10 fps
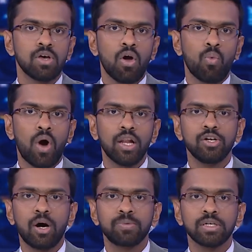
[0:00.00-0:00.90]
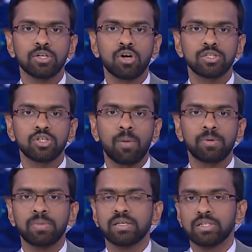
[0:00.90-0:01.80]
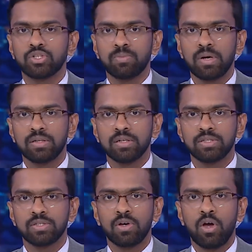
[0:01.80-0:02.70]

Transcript: while adopting cost optimization methods.